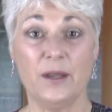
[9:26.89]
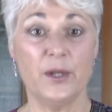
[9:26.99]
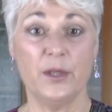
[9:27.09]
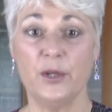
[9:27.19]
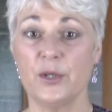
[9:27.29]

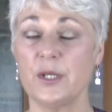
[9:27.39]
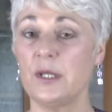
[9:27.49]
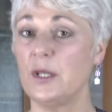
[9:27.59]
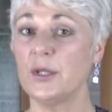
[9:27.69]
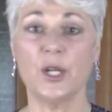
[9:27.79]

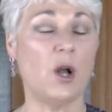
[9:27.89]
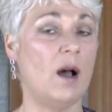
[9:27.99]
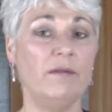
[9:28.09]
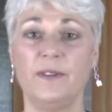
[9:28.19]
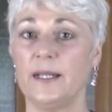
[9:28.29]
There's a
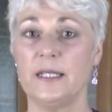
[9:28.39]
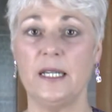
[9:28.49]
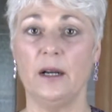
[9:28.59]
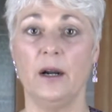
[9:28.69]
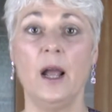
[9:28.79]
conflict
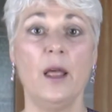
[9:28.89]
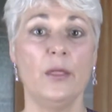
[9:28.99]
here.